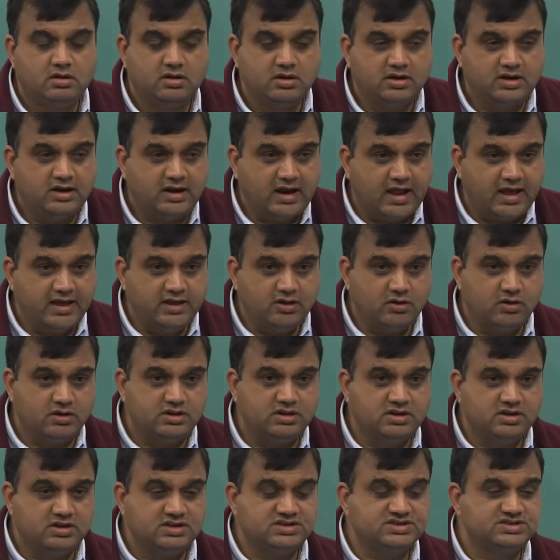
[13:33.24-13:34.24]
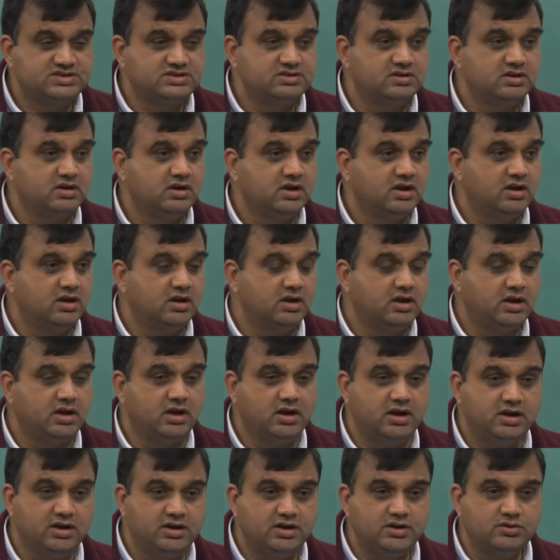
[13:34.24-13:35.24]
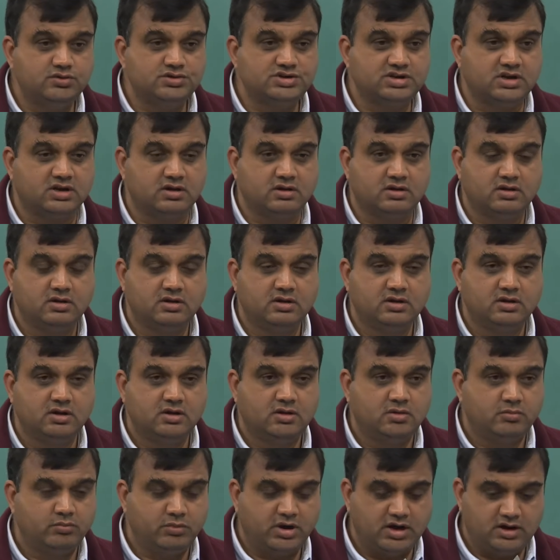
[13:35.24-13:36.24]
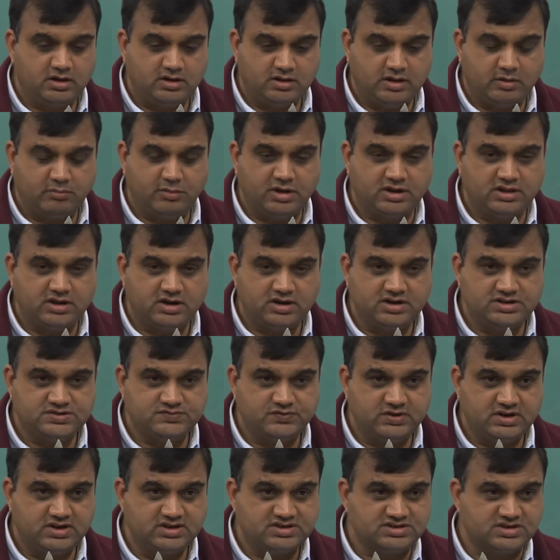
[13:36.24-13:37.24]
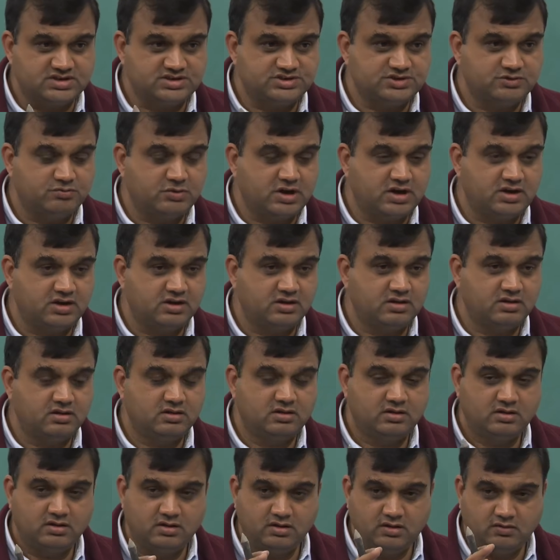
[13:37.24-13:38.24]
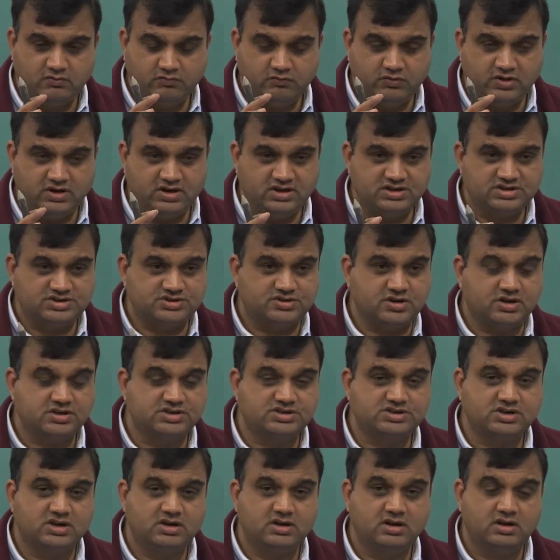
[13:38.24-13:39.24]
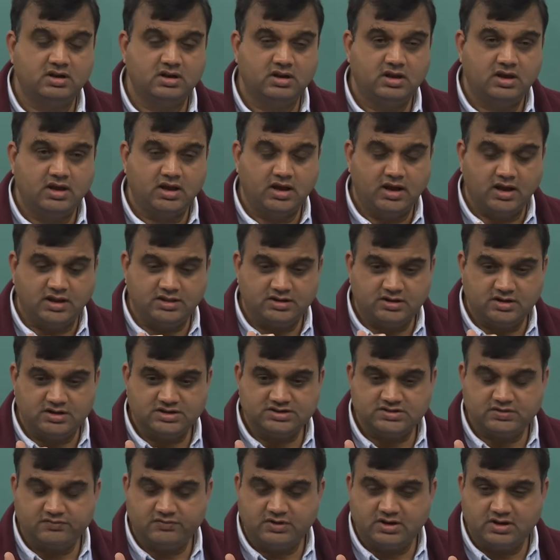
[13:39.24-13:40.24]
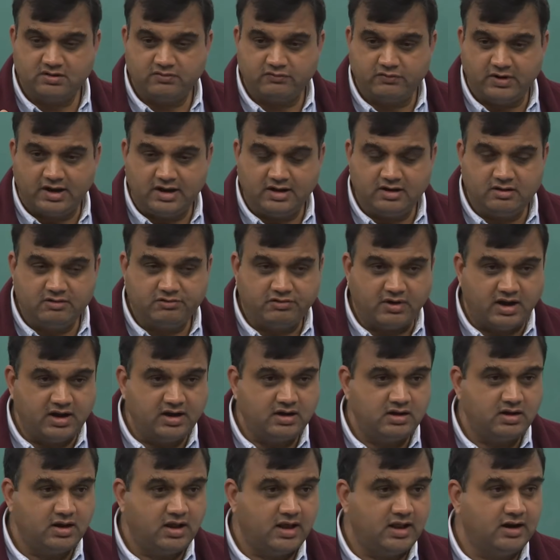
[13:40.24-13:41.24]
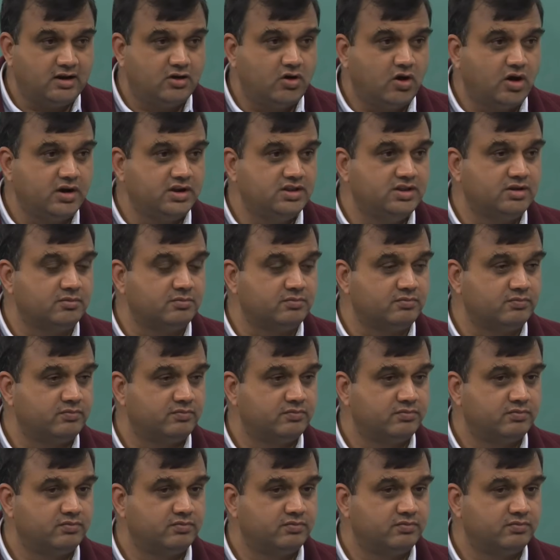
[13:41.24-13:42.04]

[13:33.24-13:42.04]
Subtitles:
rely on this intuition, but the method is very systematic, very structured, and there is a very well defined algorithm